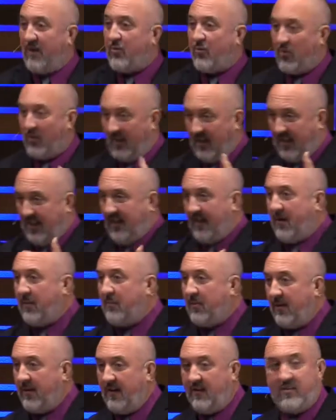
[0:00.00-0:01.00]

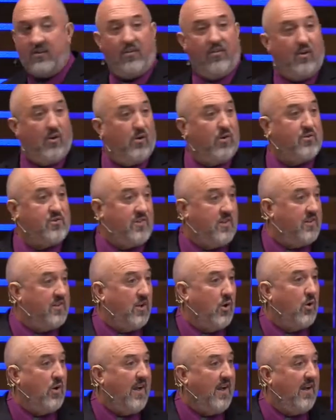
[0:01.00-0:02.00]
relatably to those that
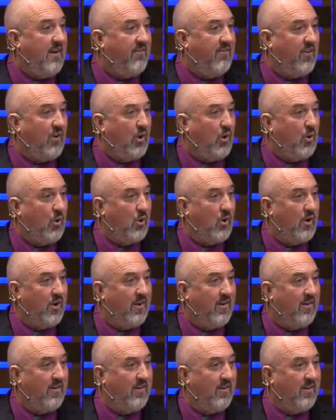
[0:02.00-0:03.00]
don't have the Lord?
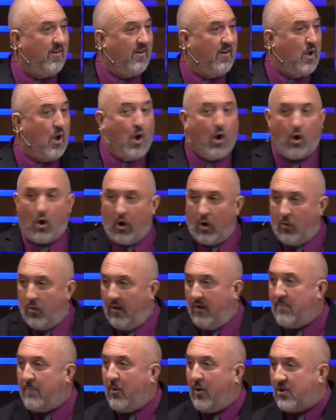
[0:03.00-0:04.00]
Or are
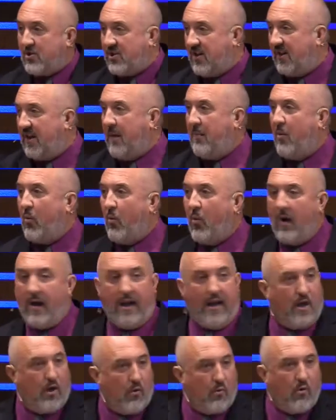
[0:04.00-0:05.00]
we pushing them
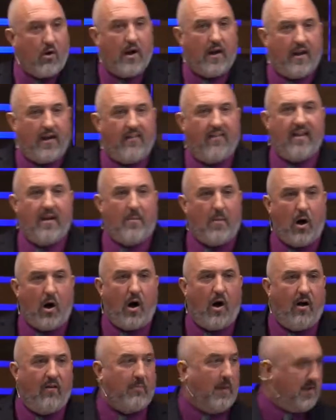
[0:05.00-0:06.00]
away or running them
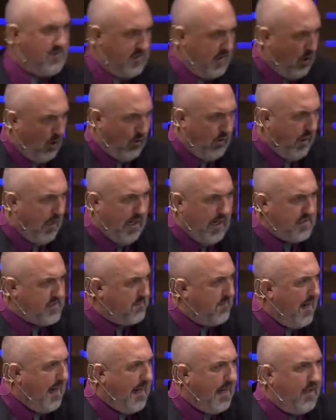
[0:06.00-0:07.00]
off by saying, oh, God's
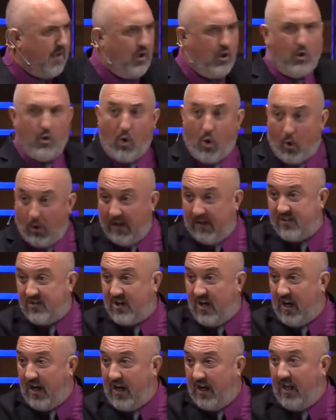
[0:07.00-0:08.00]
mad at you. Oh, he's
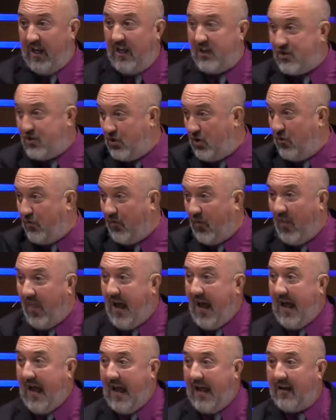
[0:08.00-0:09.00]
going to get you for
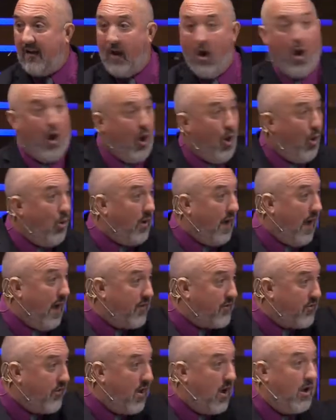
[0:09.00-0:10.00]
that. Oh,
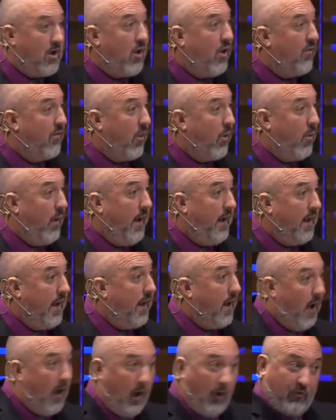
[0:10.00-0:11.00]
got drunk over the
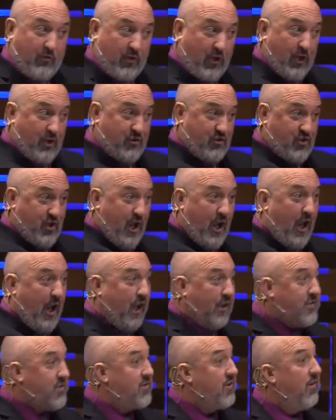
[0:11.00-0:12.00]
weekend. Oh, tis,
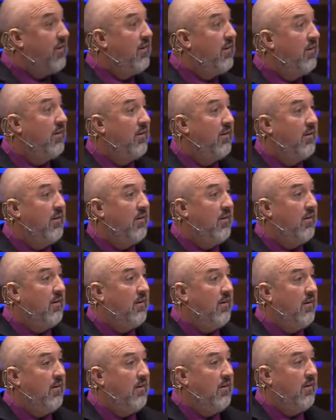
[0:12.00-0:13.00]
tis.
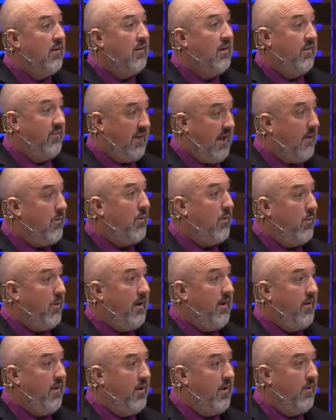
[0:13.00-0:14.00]
Is that what
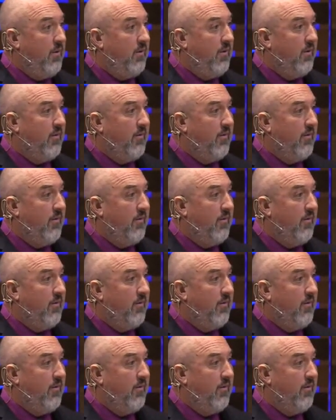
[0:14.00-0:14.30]
we do?